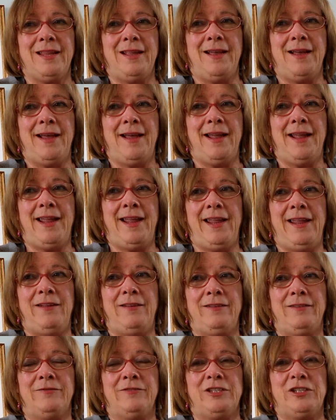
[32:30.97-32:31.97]
I
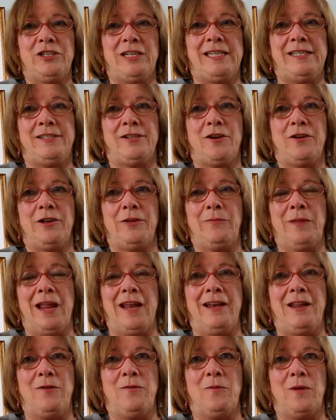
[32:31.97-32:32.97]
originally started
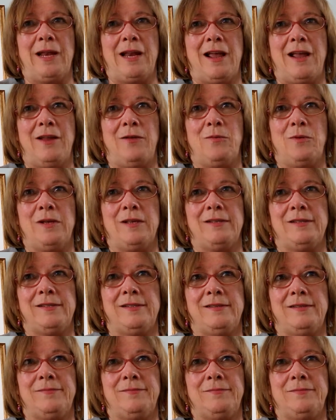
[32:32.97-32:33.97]
painting when I
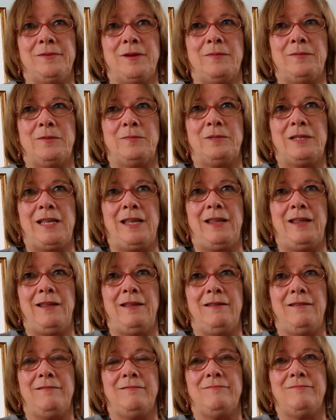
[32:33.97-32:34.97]
was probably
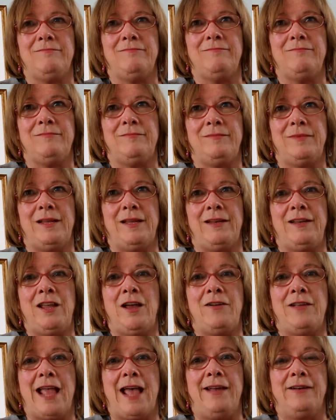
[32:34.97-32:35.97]
a
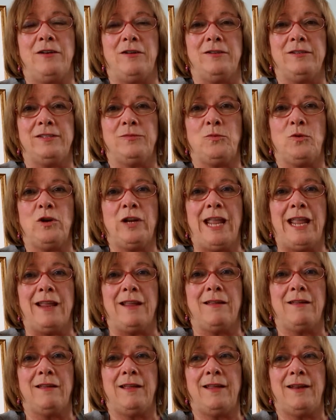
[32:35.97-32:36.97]
young adult working,
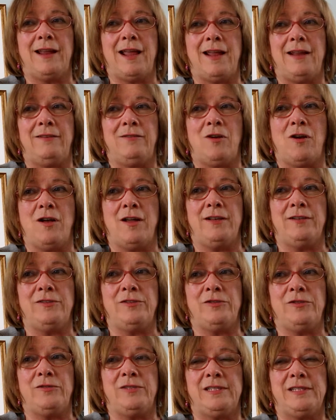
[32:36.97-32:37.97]
and I had gone
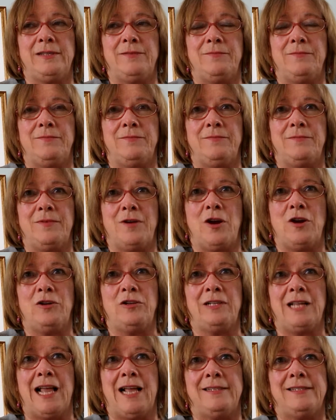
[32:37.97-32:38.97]
to some art
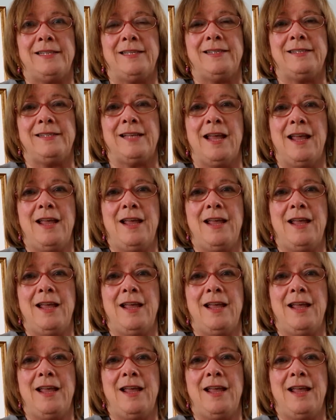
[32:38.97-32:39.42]
classes